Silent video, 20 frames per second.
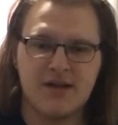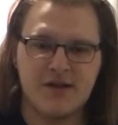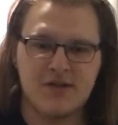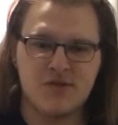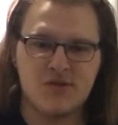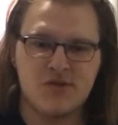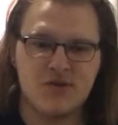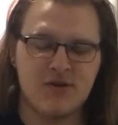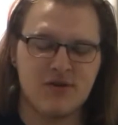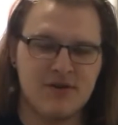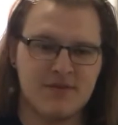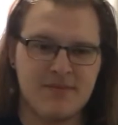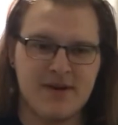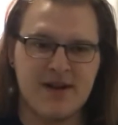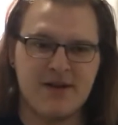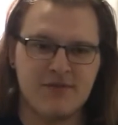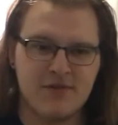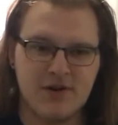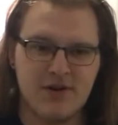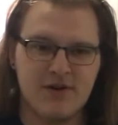a certain
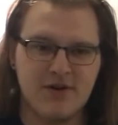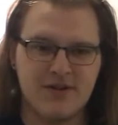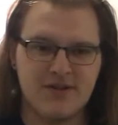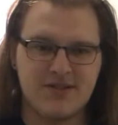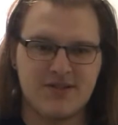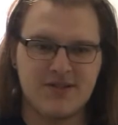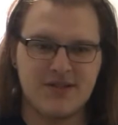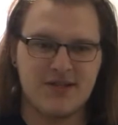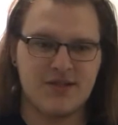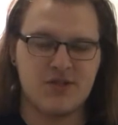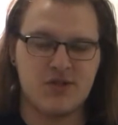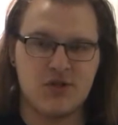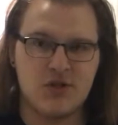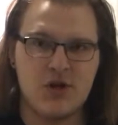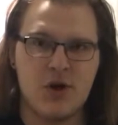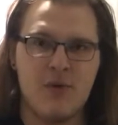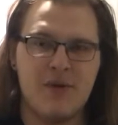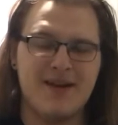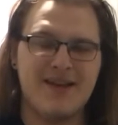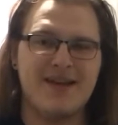amount of currency to
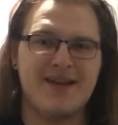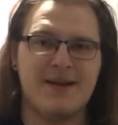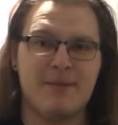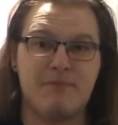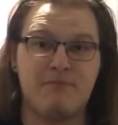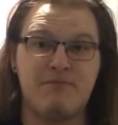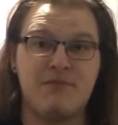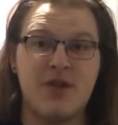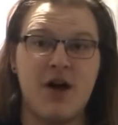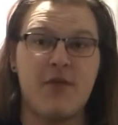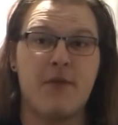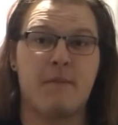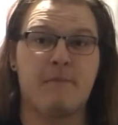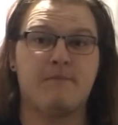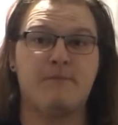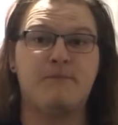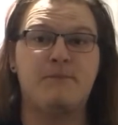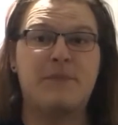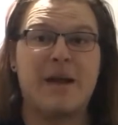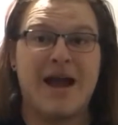go and get another
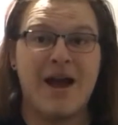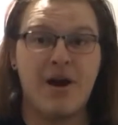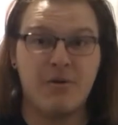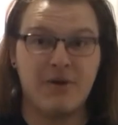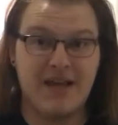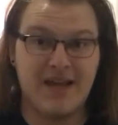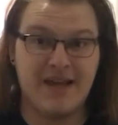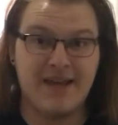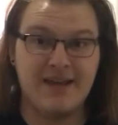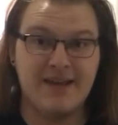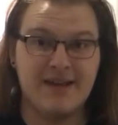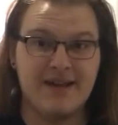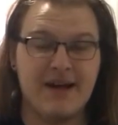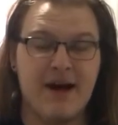bounty.